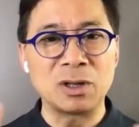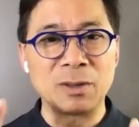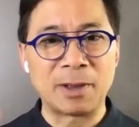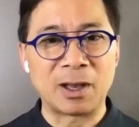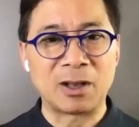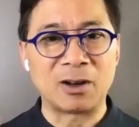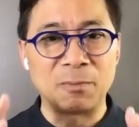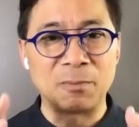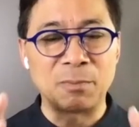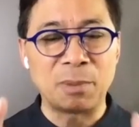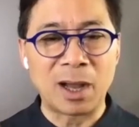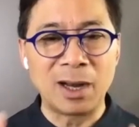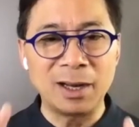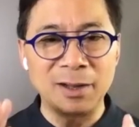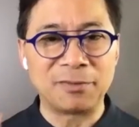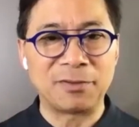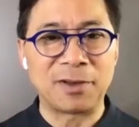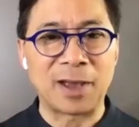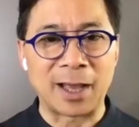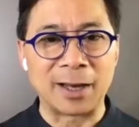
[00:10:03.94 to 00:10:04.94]
amount of body
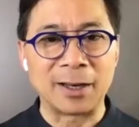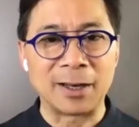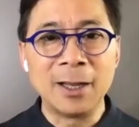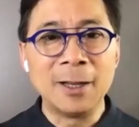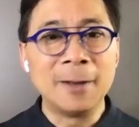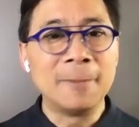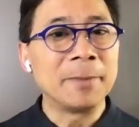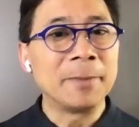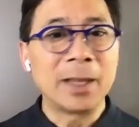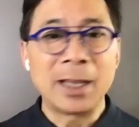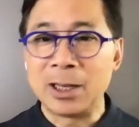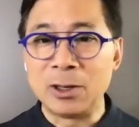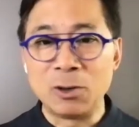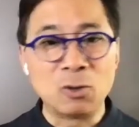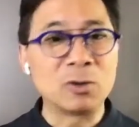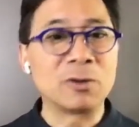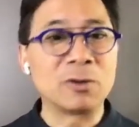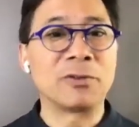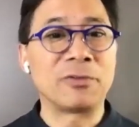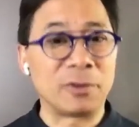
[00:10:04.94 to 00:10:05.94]
fat in
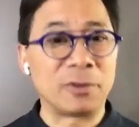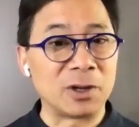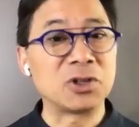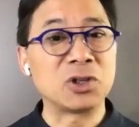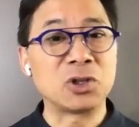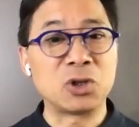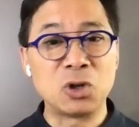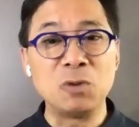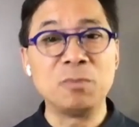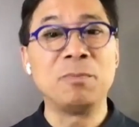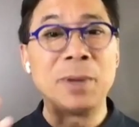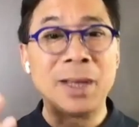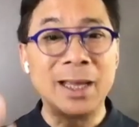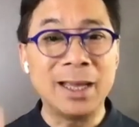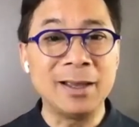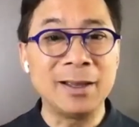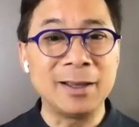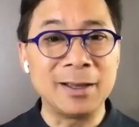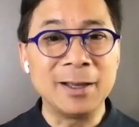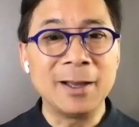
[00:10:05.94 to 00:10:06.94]
order for us to
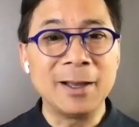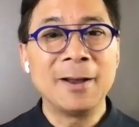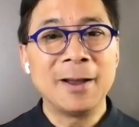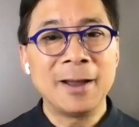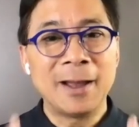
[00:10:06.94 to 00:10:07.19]
be